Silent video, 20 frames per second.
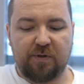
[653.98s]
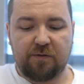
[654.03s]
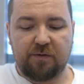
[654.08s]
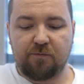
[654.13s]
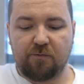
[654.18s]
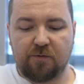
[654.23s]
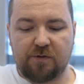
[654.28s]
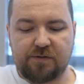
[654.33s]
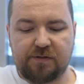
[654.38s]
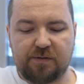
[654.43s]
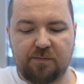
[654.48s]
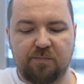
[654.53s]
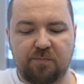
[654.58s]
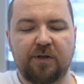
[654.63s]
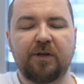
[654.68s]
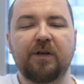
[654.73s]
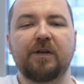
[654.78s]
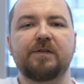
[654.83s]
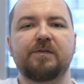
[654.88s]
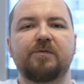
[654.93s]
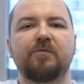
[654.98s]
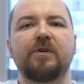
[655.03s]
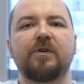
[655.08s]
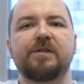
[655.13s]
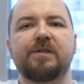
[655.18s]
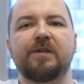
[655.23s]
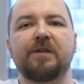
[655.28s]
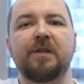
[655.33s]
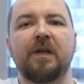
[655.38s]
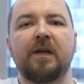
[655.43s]
was the biggest
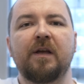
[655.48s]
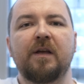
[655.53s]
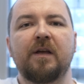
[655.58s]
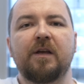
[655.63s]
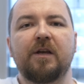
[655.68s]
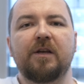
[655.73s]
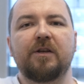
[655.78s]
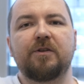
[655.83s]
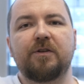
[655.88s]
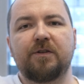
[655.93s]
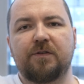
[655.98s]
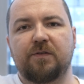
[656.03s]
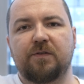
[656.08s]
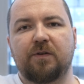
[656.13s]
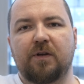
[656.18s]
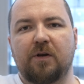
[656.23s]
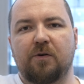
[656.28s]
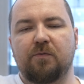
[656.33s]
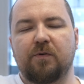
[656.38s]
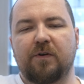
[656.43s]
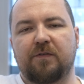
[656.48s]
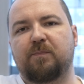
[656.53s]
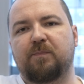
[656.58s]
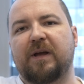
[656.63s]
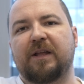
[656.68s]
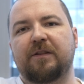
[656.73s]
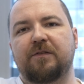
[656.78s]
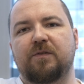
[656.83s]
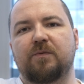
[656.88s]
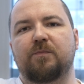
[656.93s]
reason. You need to go with
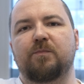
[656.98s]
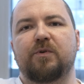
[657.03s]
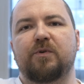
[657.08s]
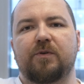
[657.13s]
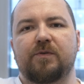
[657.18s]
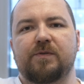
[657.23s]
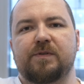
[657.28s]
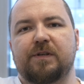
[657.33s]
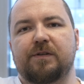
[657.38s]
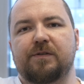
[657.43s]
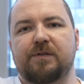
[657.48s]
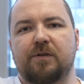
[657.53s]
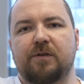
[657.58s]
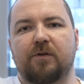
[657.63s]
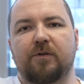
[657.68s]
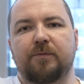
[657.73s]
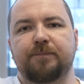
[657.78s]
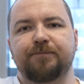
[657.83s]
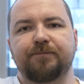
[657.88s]
Pentium processor.